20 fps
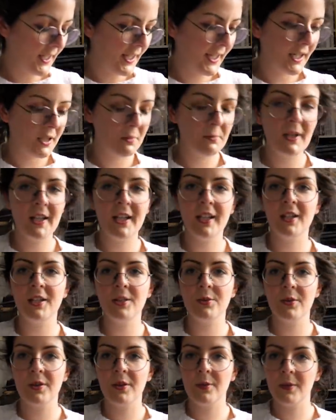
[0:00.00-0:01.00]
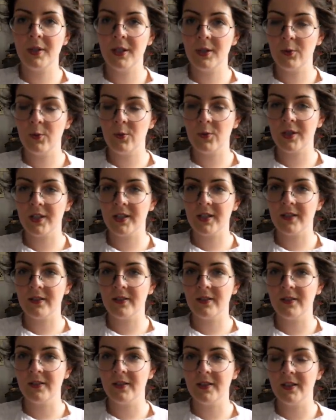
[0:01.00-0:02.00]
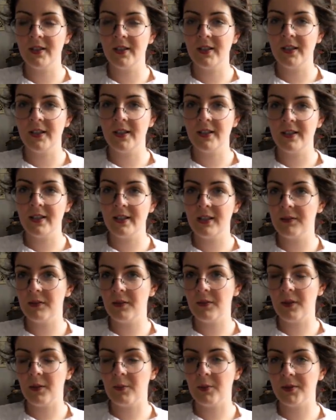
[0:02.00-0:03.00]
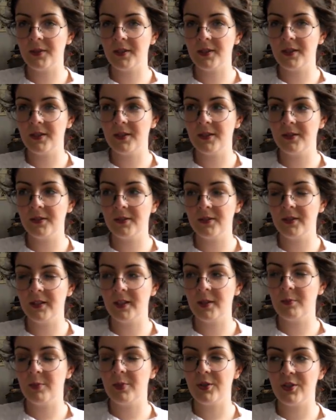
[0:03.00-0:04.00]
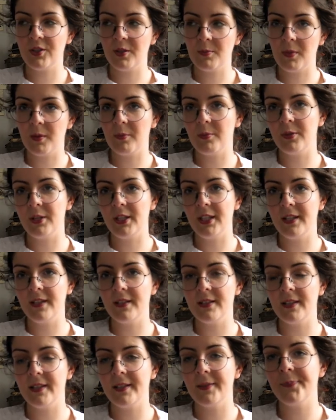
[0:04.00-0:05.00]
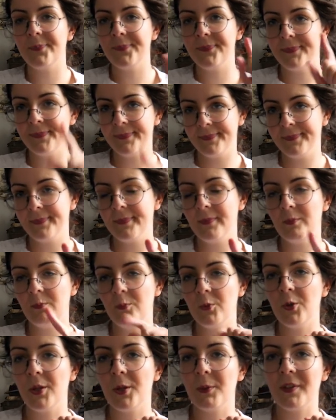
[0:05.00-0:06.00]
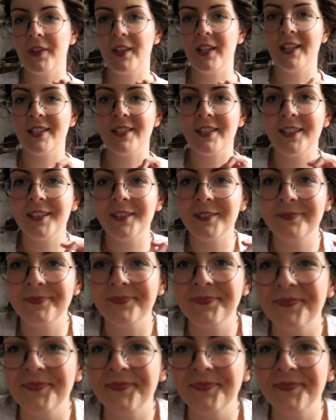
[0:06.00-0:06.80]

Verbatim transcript: I can make it into a three quarter sleeve if I wanted to. I can push them up really easily. We're going with elastic.